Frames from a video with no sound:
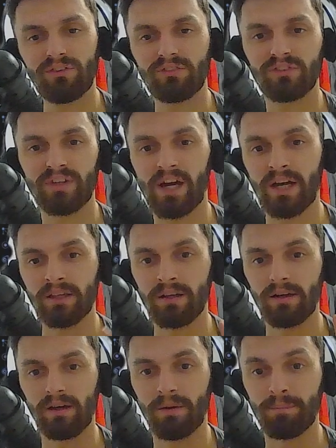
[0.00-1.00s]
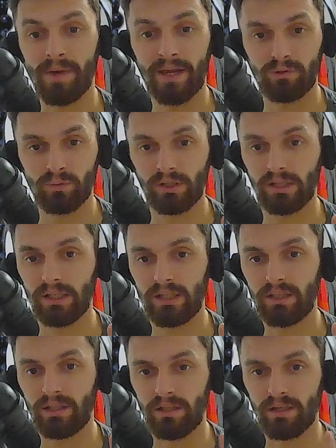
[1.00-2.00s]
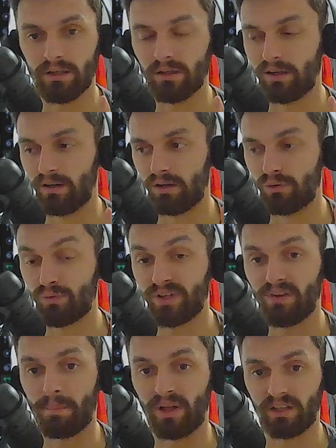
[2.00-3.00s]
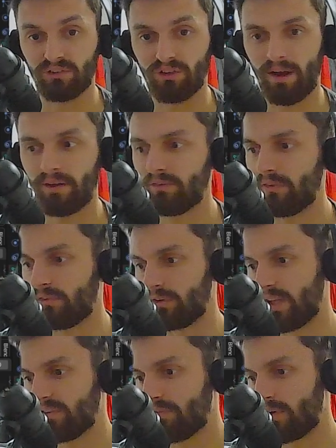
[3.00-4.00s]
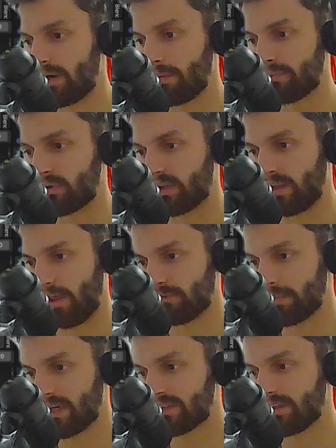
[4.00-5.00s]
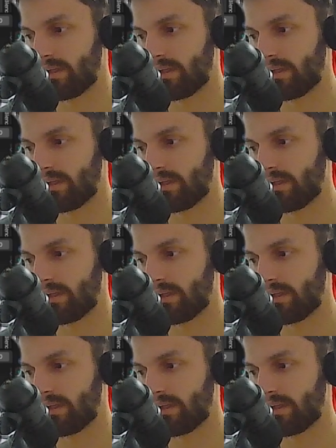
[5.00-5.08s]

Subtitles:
is not a manually retopologized, so that's a very important aspect.